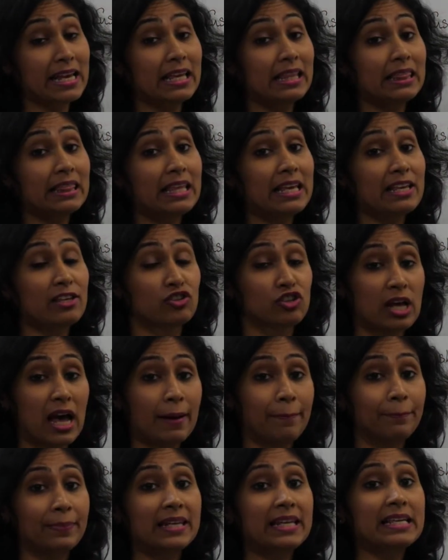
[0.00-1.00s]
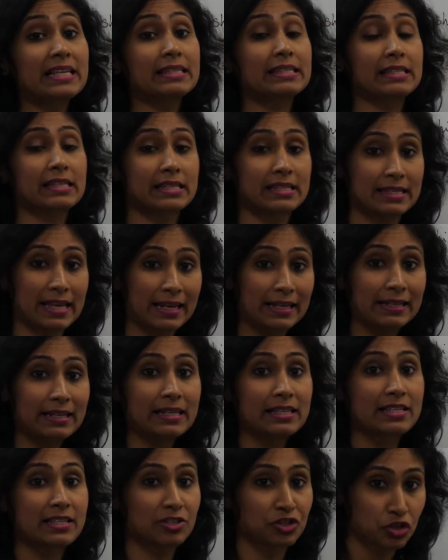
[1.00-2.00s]
in the Japanese
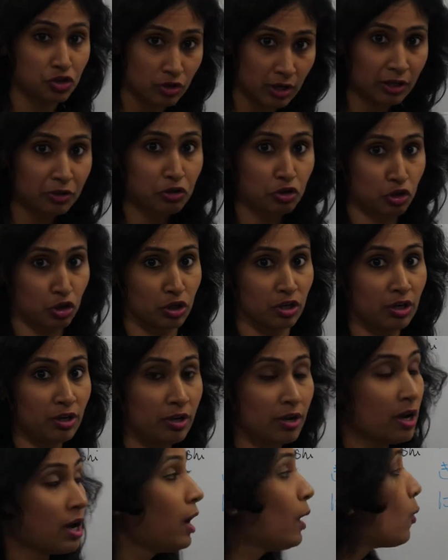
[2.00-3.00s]
sentence structure,